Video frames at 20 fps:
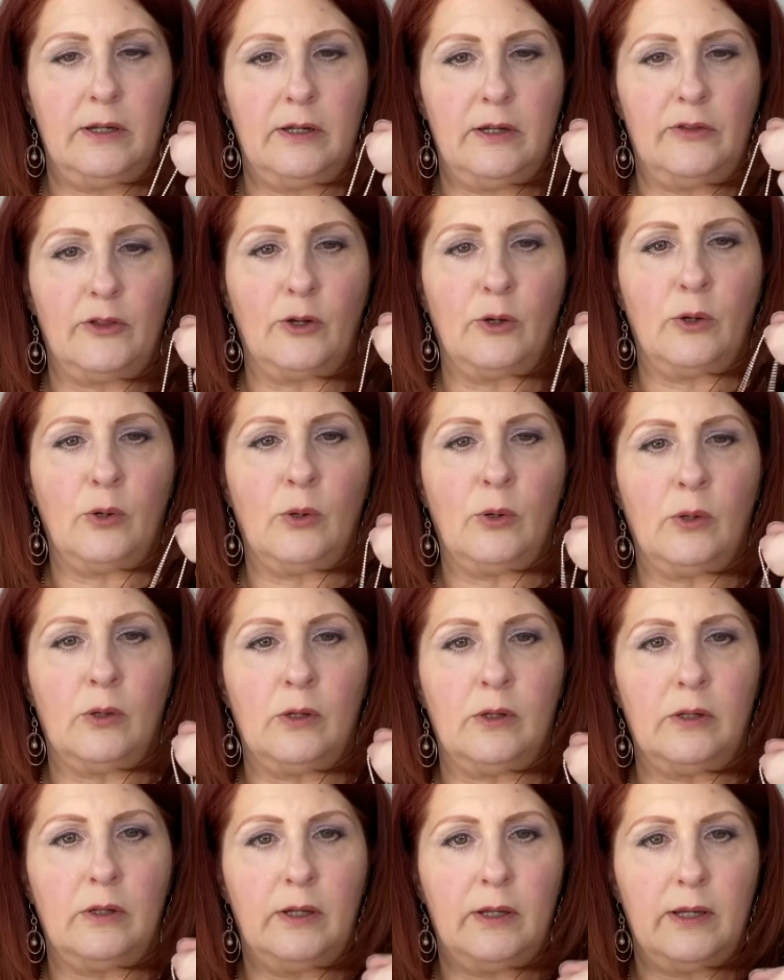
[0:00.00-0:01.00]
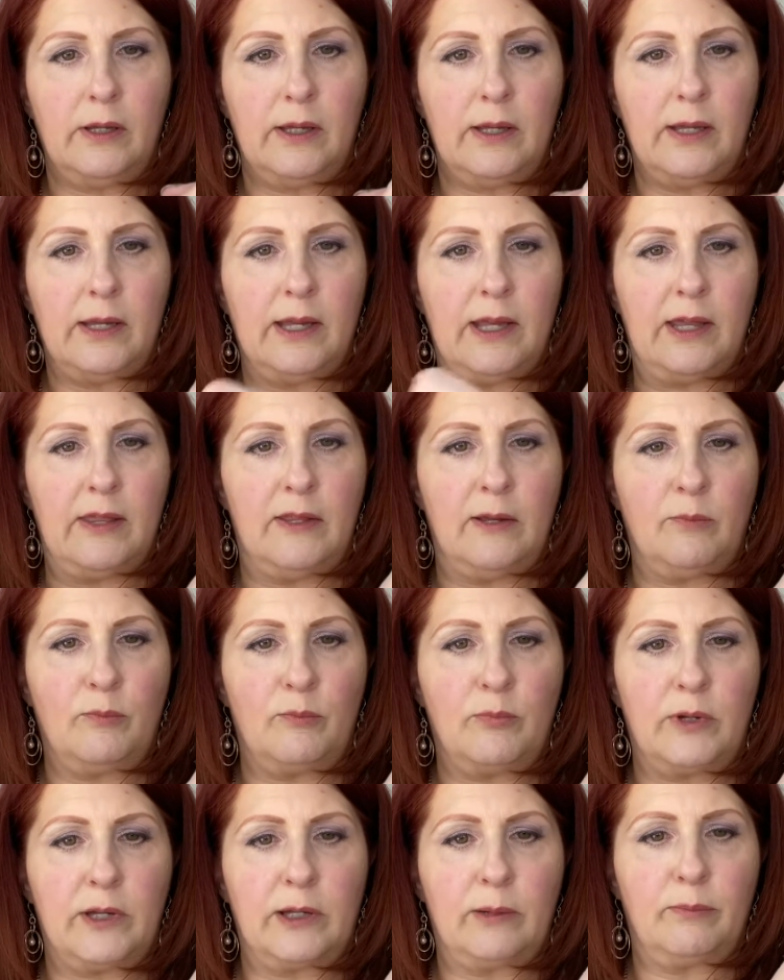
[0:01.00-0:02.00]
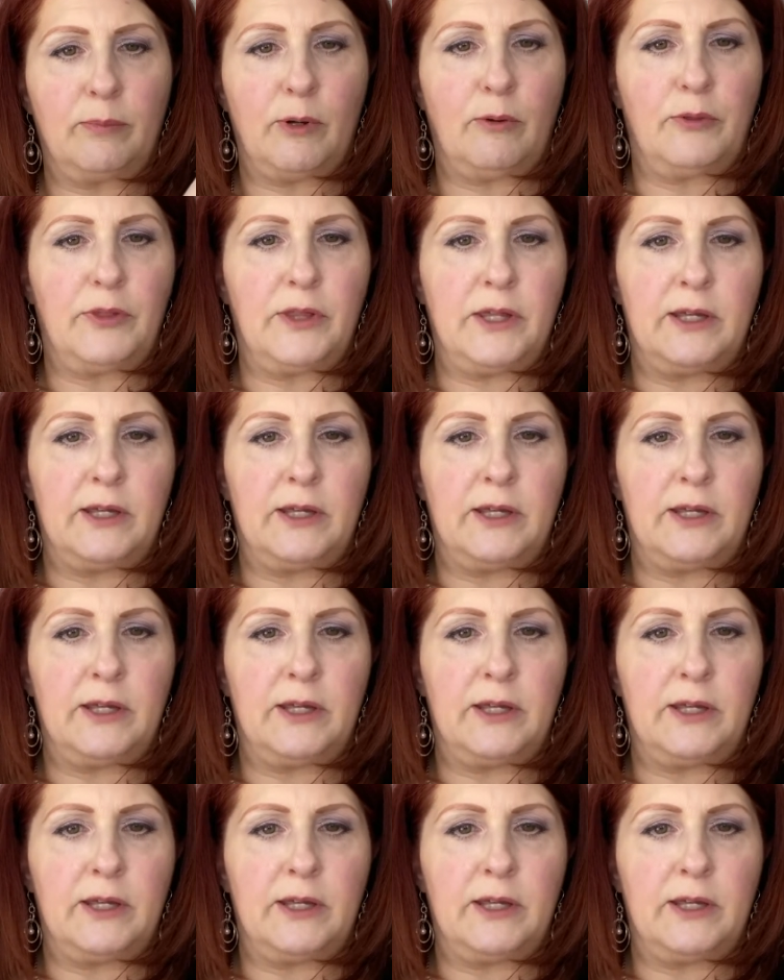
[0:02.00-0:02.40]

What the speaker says: the hole and then bring both